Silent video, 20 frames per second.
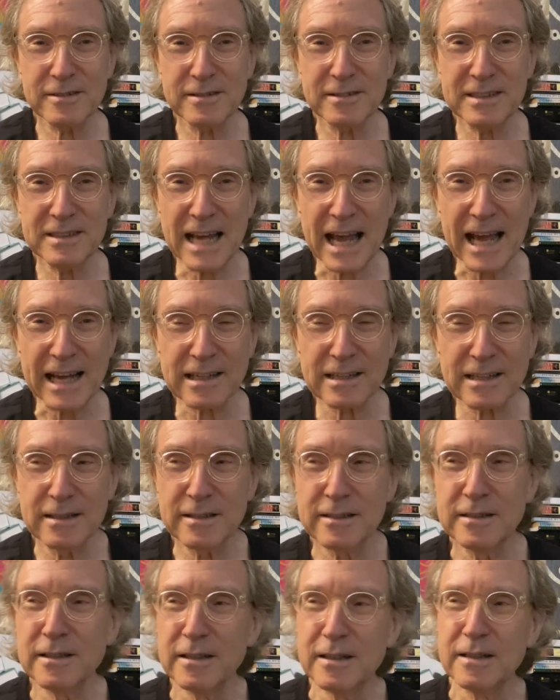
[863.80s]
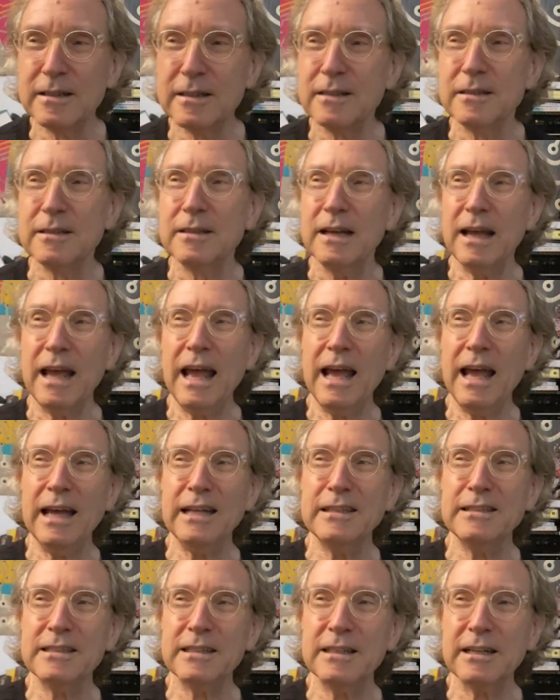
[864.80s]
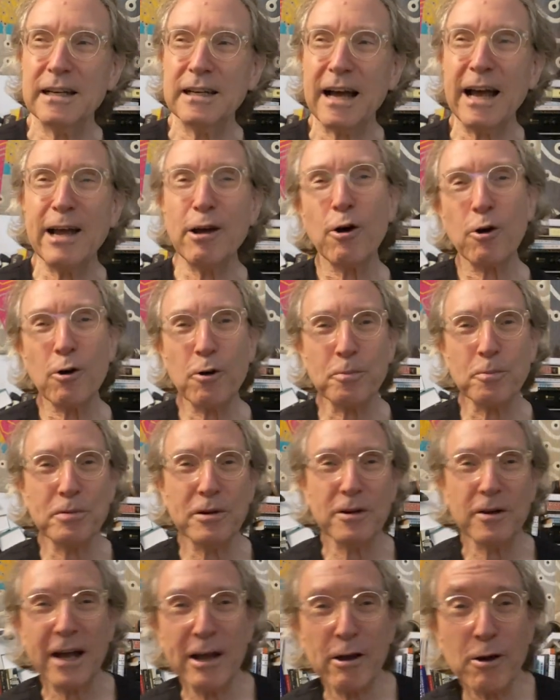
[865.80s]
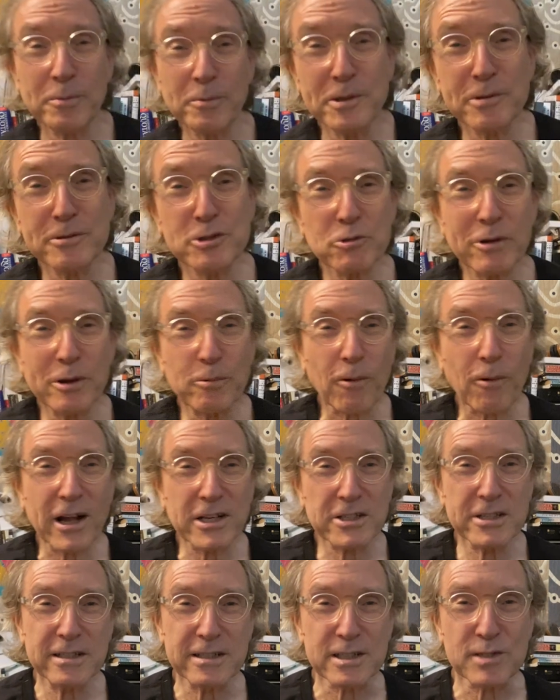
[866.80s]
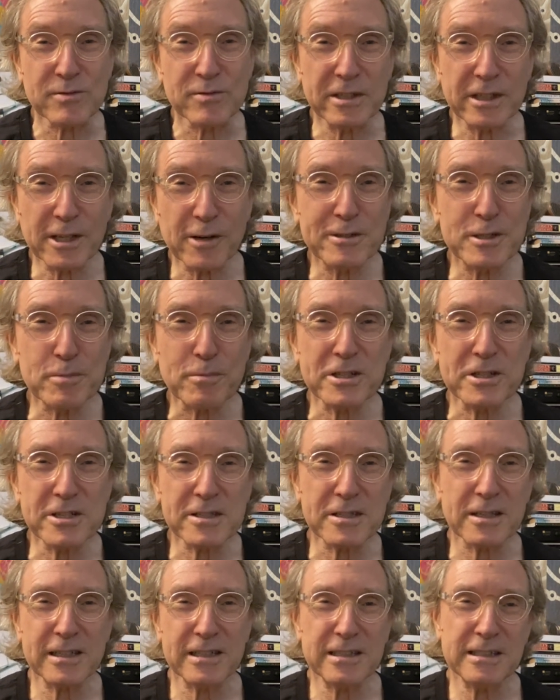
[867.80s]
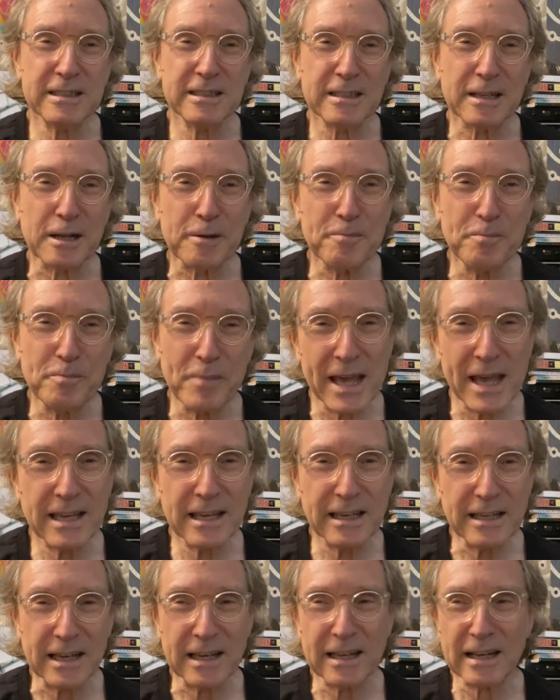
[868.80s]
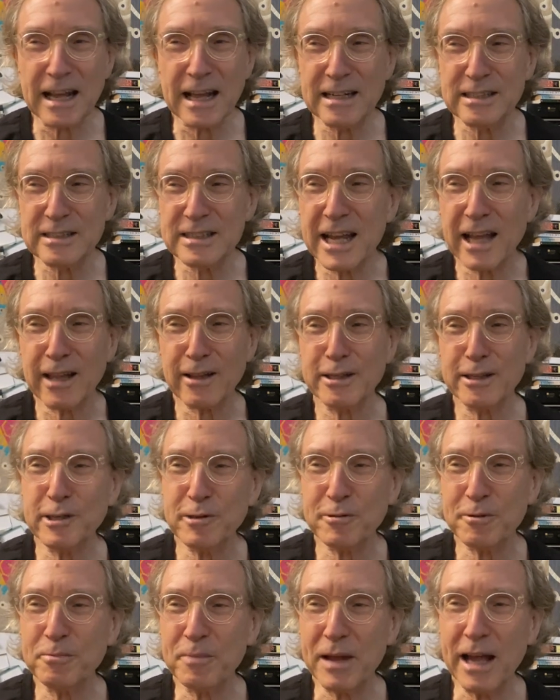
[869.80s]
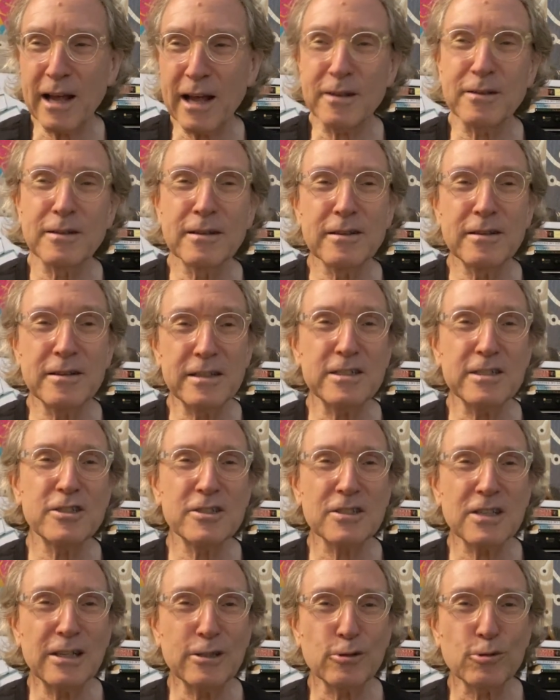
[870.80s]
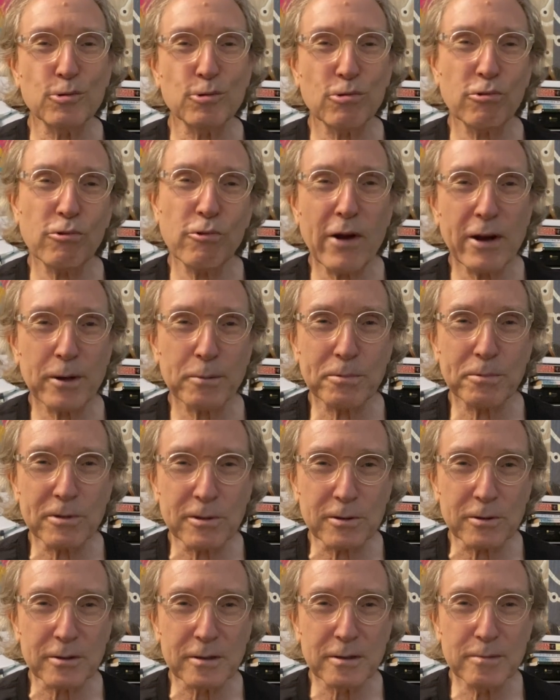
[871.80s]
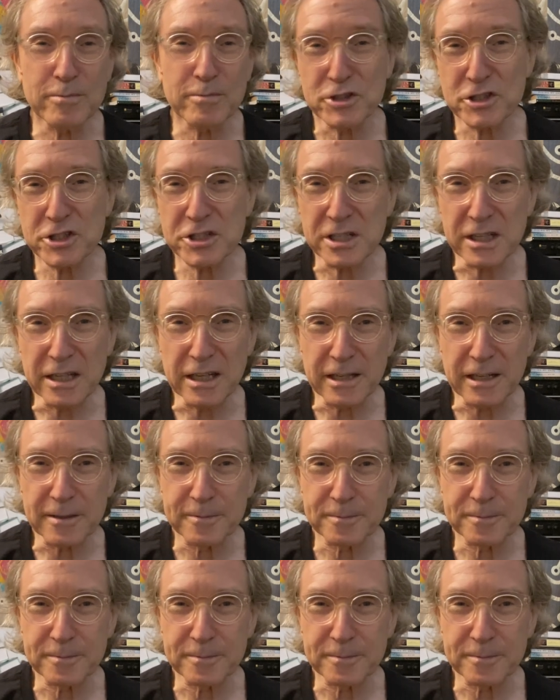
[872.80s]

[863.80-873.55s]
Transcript: DAC. And I hope you enjoyed watching this video as much as I did making it and telling you about this incredible machine.